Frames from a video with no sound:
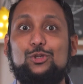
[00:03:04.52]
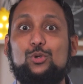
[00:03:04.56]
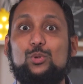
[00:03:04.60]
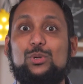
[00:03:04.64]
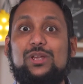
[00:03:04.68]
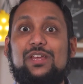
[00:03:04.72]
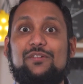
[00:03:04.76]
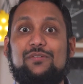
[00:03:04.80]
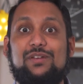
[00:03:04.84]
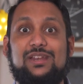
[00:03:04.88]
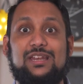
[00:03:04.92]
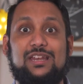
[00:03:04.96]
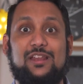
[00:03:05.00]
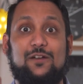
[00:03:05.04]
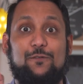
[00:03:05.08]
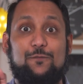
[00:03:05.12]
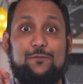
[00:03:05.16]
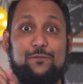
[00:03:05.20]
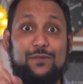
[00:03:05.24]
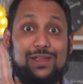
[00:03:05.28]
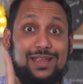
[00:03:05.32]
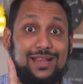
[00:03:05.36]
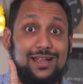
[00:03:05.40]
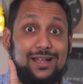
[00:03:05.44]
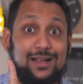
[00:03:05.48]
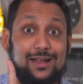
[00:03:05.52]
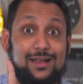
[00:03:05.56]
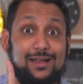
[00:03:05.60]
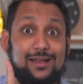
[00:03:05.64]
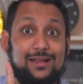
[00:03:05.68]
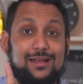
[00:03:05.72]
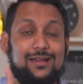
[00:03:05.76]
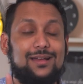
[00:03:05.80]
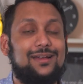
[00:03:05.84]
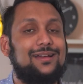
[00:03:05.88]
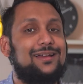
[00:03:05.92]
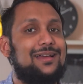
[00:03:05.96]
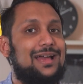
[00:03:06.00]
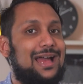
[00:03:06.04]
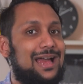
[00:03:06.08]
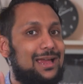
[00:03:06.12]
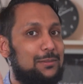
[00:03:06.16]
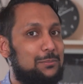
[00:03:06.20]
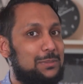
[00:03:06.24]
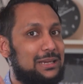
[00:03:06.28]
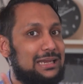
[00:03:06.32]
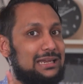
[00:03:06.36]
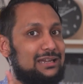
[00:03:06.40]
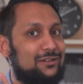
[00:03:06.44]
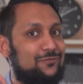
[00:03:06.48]
you give it the
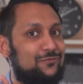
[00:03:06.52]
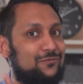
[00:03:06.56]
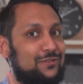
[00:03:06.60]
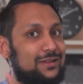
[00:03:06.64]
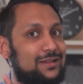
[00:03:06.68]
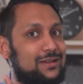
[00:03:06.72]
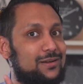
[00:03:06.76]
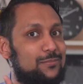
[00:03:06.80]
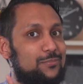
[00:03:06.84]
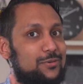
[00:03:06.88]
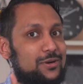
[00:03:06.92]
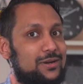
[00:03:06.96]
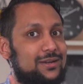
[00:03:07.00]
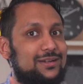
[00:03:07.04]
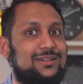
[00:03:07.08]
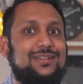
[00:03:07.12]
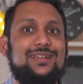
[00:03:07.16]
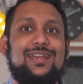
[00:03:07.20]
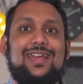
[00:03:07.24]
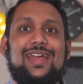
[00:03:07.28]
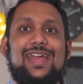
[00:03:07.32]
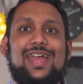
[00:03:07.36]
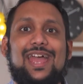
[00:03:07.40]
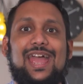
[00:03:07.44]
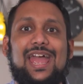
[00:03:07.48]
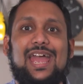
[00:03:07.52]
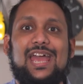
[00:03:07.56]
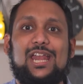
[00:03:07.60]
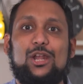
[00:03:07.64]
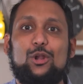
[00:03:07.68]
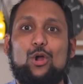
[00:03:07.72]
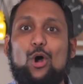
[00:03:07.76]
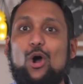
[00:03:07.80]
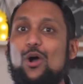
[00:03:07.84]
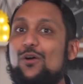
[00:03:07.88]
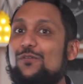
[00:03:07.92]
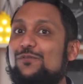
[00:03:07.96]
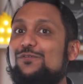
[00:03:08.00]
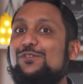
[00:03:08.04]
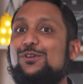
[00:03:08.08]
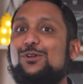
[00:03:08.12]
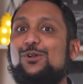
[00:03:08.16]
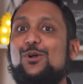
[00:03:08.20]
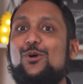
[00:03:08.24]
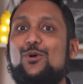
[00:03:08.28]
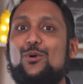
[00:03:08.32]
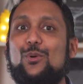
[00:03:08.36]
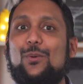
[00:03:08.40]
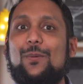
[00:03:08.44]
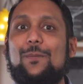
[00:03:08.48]
fingerprint, and off you
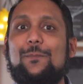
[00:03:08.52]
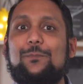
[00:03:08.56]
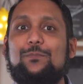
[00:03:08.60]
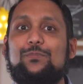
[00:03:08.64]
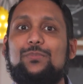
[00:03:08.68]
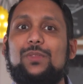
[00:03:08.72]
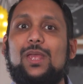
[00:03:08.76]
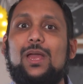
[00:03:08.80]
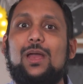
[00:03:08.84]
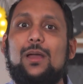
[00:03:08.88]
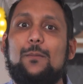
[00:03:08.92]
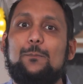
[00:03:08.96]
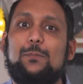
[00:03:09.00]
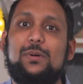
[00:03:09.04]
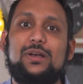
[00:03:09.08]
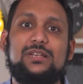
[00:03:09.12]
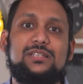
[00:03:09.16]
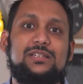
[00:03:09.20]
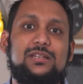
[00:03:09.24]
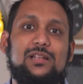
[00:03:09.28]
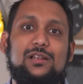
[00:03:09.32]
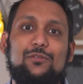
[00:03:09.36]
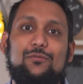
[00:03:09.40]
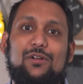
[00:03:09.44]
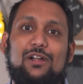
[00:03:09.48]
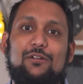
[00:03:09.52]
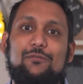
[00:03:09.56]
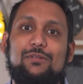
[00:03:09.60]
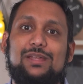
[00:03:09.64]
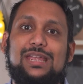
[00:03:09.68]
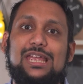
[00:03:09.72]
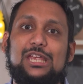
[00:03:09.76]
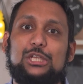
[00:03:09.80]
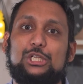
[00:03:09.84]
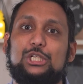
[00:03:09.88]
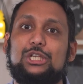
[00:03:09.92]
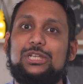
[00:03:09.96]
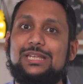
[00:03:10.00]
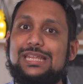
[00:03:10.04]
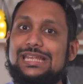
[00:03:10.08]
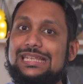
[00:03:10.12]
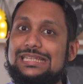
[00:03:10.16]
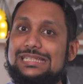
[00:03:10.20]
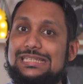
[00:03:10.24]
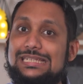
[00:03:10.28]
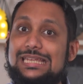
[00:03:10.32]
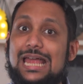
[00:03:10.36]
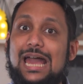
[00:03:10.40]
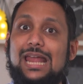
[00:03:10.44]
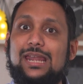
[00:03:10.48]
go. Personal verification
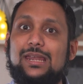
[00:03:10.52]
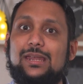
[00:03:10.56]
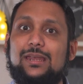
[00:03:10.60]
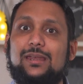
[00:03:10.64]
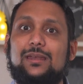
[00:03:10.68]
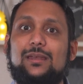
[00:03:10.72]
is done.